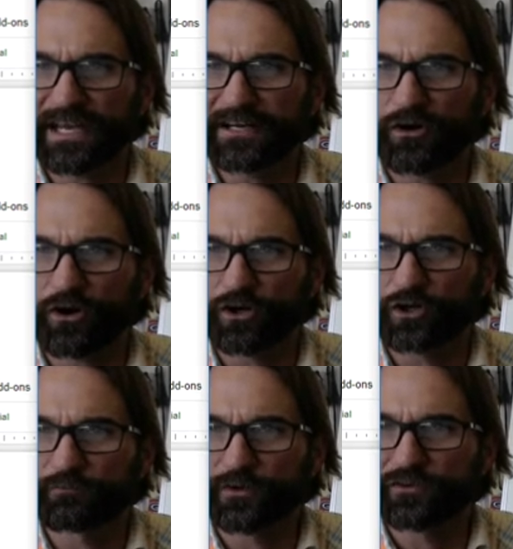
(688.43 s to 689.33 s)
8,
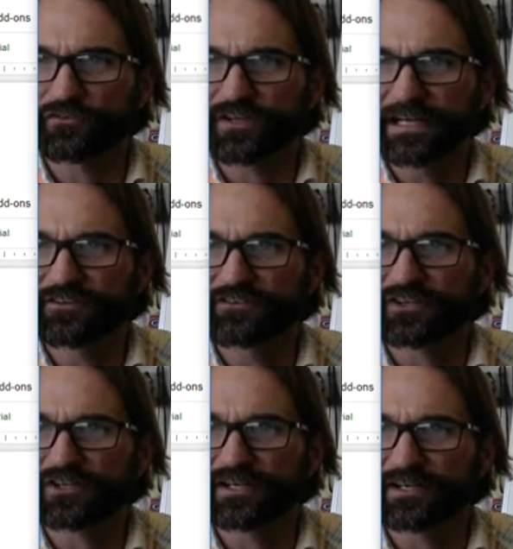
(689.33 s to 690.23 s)
Article 1st, it is
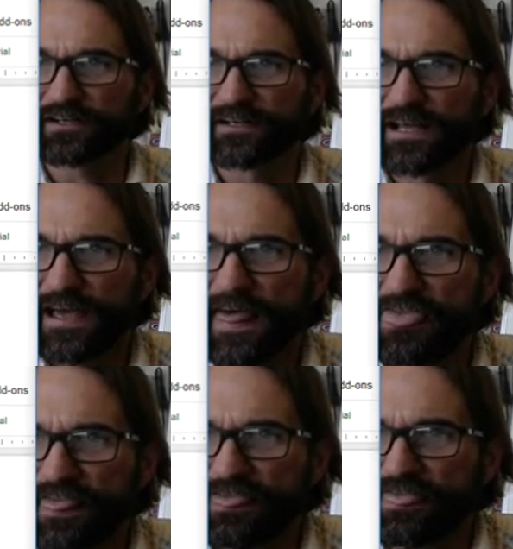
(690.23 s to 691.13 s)
declared
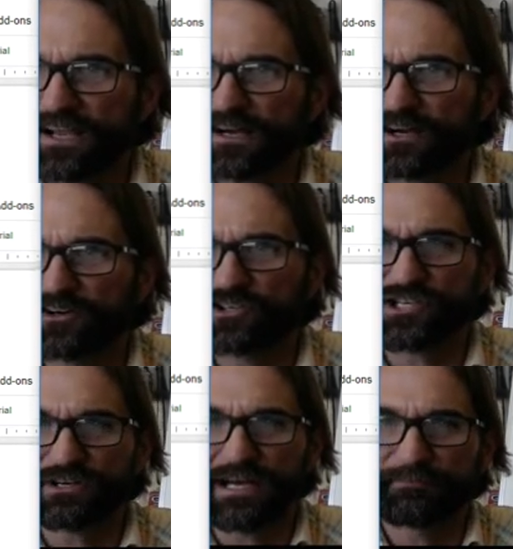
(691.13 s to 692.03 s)
that the Congress
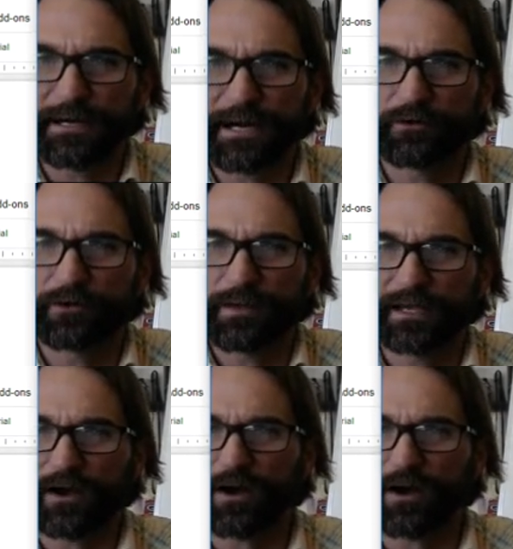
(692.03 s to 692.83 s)
shall have power to make